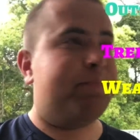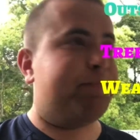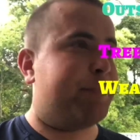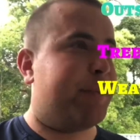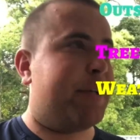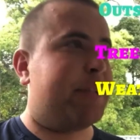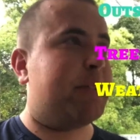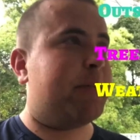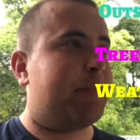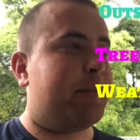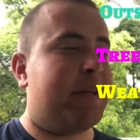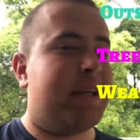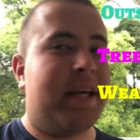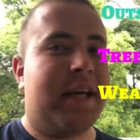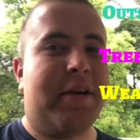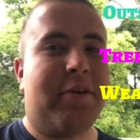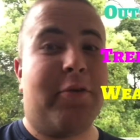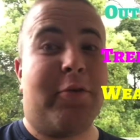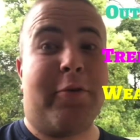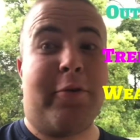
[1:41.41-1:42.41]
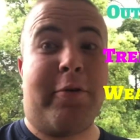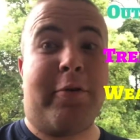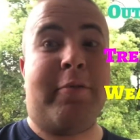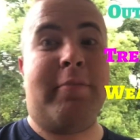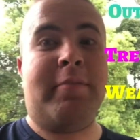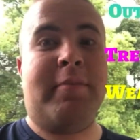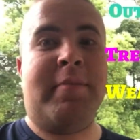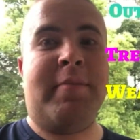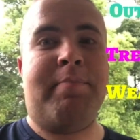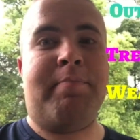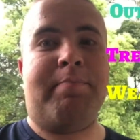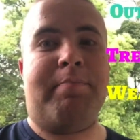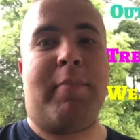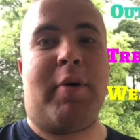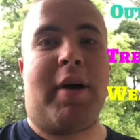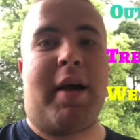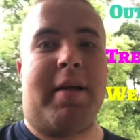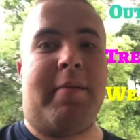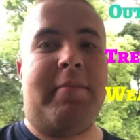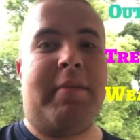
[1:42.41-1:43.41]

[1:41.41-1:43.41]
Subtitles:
Possibly or might,